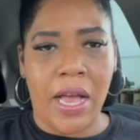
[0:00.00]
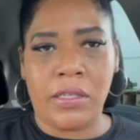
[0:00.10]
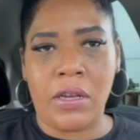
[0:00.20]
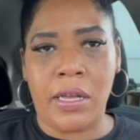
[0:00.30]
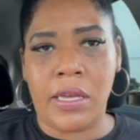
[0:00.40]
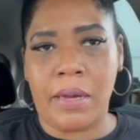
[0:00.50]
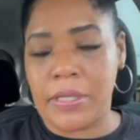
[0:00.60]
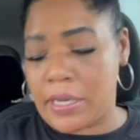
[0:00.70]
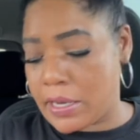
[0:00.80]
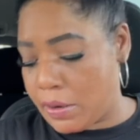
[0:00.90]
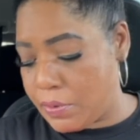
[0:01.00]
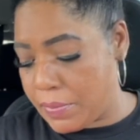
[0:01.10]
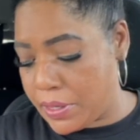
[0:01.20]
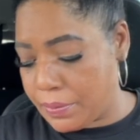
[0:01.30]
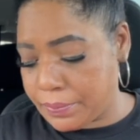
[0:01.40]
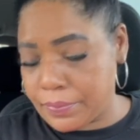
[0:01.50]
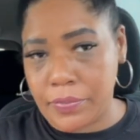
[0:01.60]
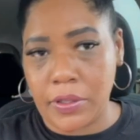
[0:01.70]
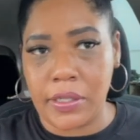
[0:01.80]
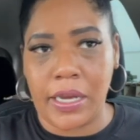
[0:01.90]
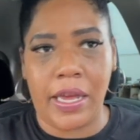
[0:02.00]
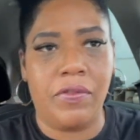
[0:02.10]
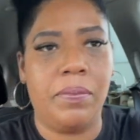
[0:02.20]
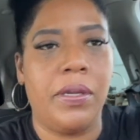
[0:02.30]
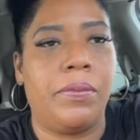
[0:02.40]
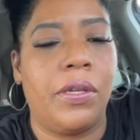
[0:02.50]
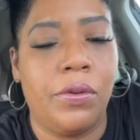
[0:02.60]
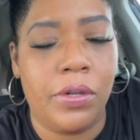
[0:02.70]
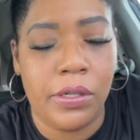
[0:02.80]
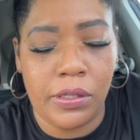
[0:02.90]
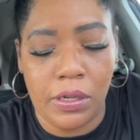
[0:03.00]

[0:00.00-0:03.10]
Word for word: So I think I'm gonna take y'all with me because I haven't been recording.